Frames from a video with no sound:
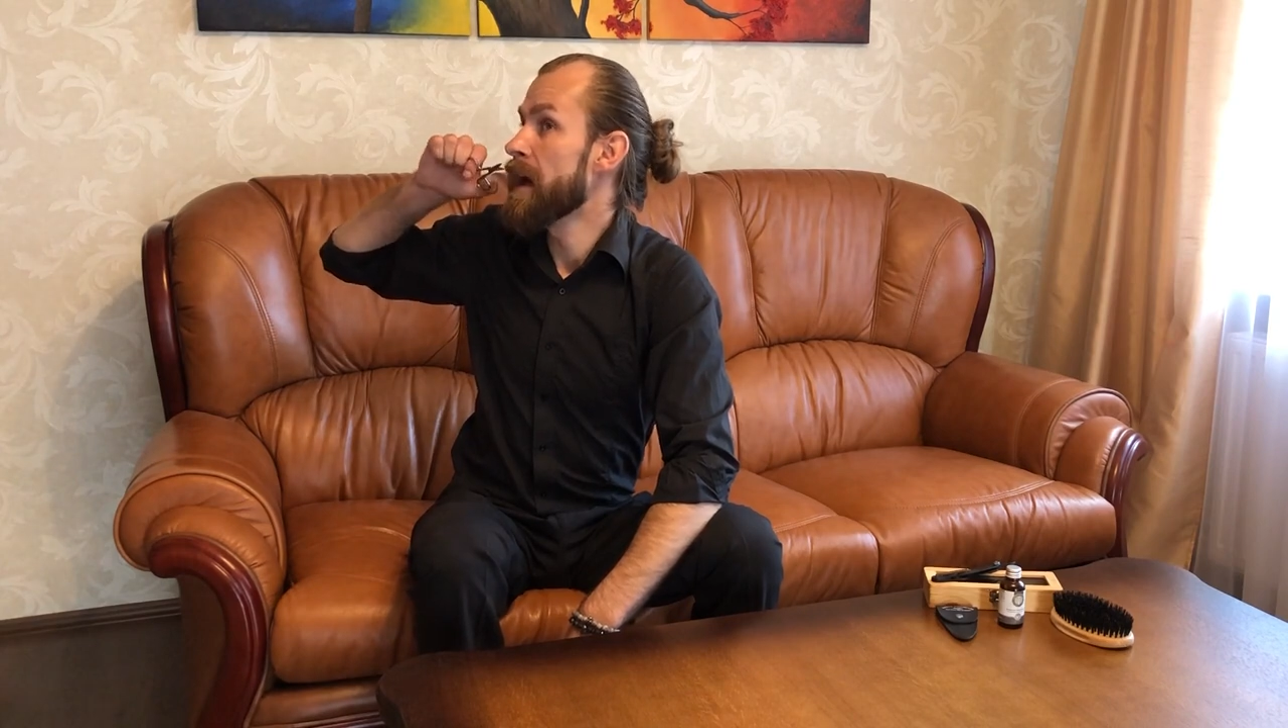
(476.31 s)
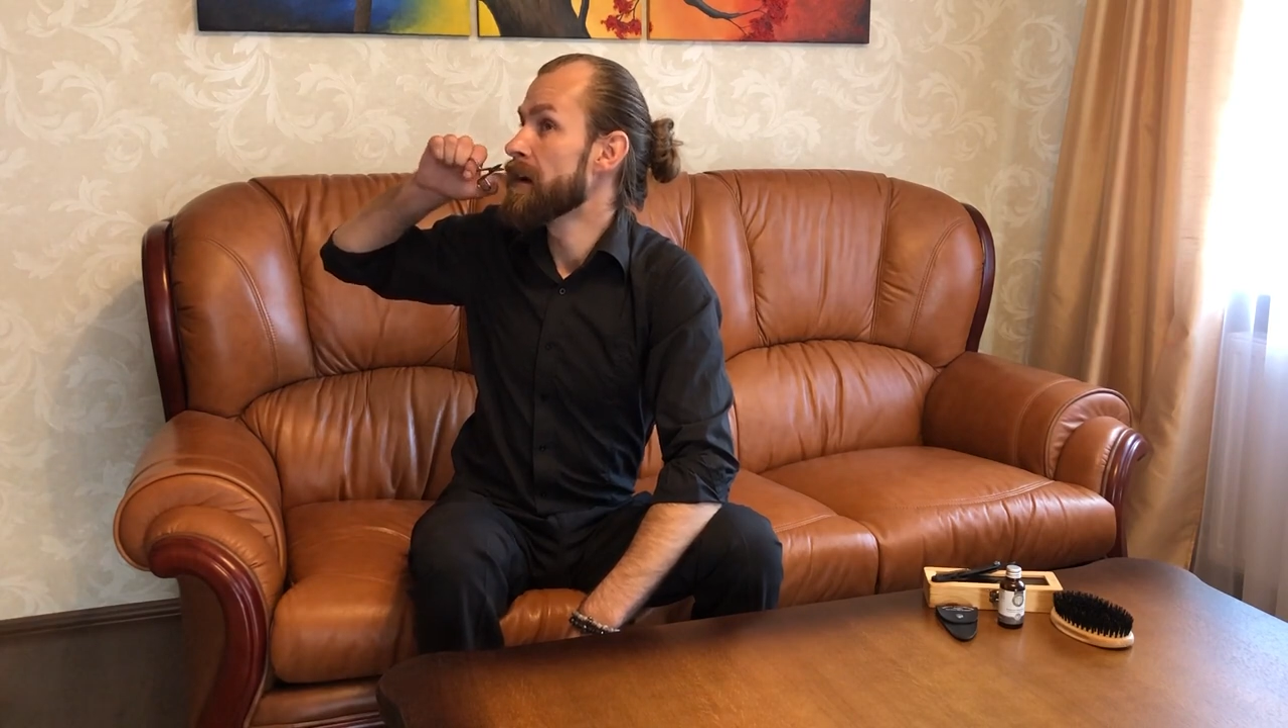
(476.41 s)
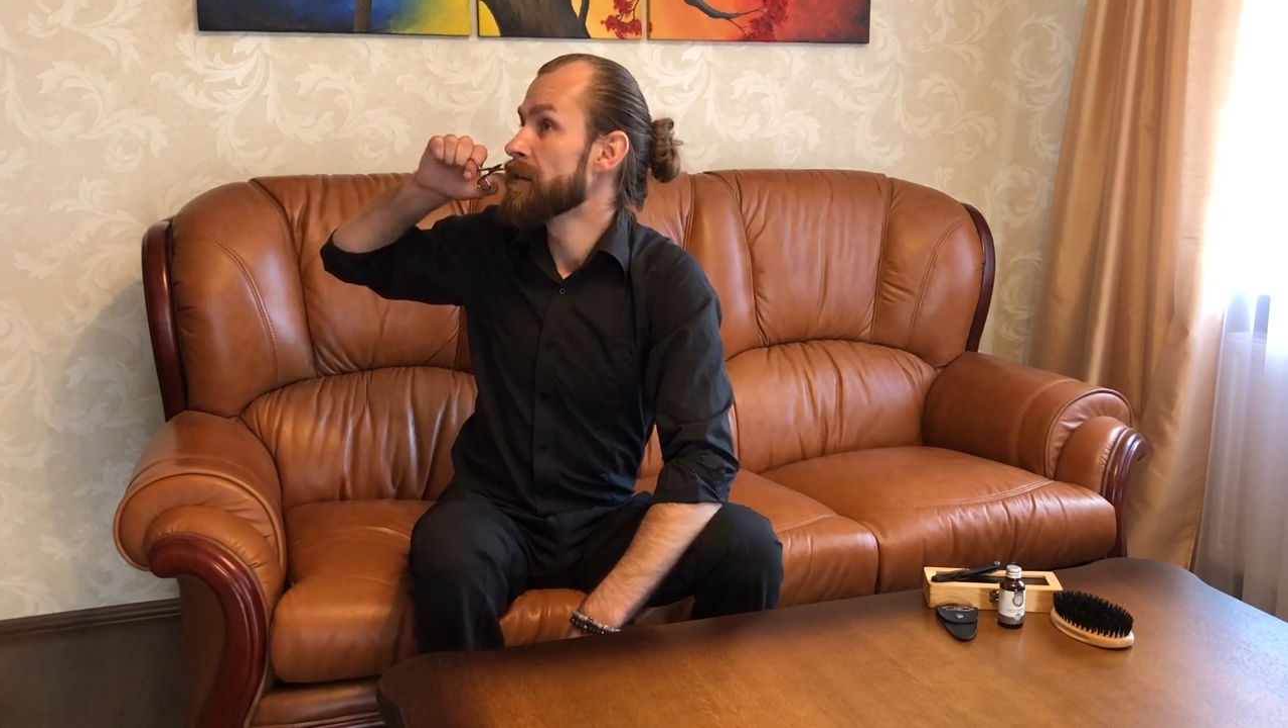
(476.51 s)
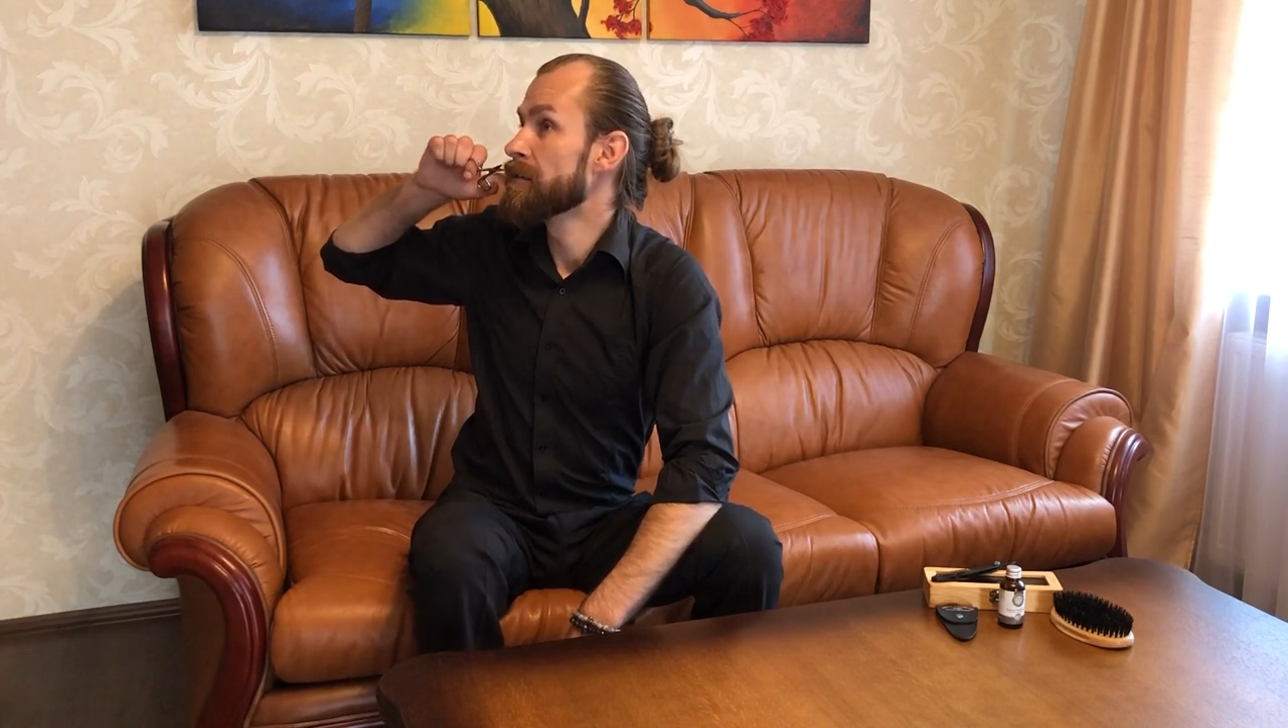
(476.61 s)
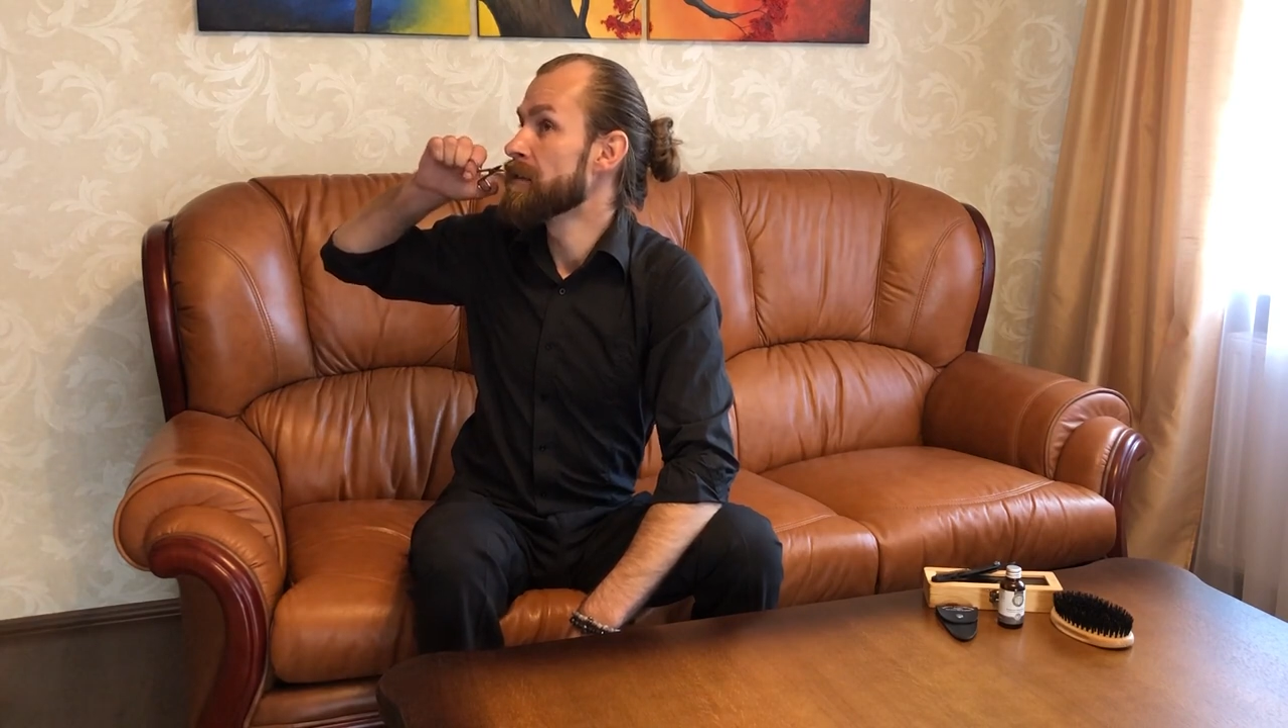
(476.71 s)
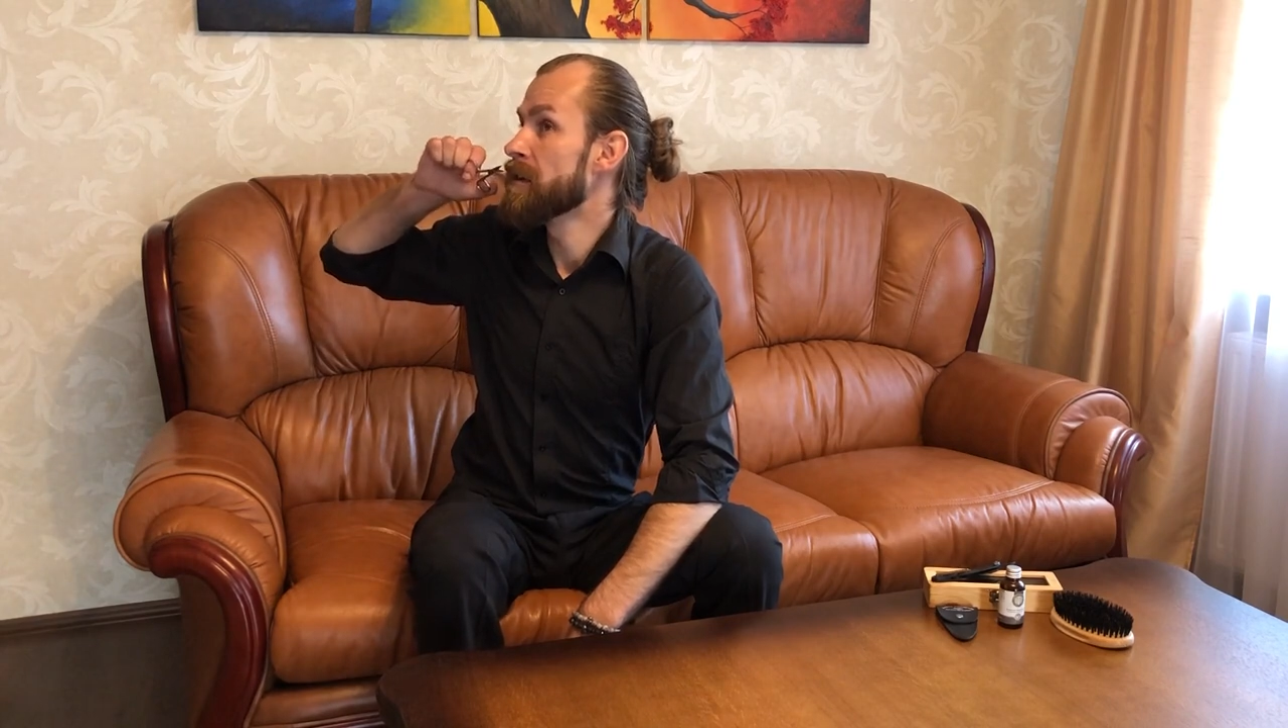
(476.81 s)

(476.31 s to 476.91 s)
angle to